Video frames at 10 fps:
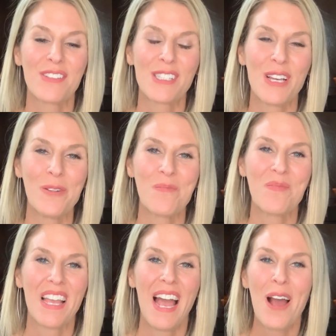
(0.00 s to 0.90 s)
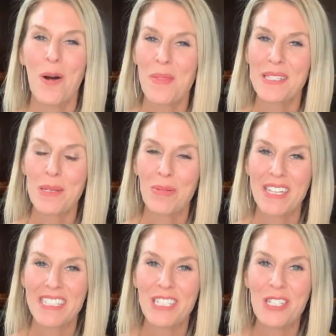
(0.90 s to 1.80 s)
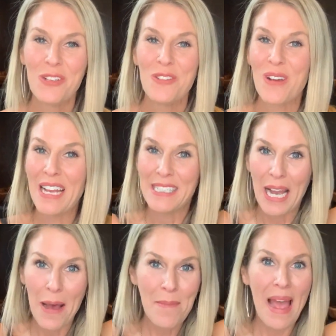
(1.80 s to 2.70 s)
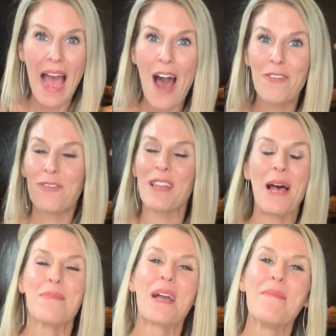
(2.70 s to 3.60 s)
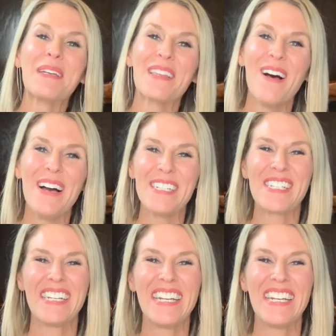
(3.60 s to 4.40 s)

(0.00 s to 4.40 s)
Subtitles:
So I hope that's a blessing to you. You guys come out for the upcoming launch.